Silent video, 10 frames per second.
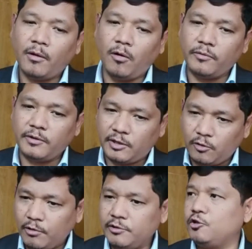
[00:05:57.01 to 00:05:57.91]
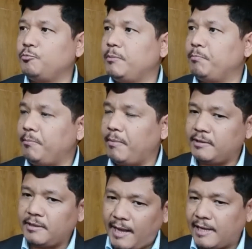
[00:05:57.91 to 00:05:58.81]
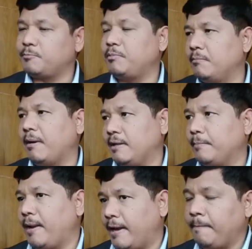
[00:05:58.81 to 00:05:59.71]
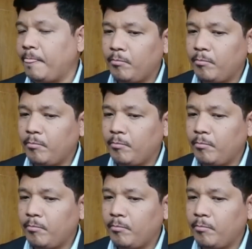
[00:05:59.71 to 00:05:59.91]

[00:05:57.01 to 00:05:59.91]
on the technology to be implemented as per the mining plan.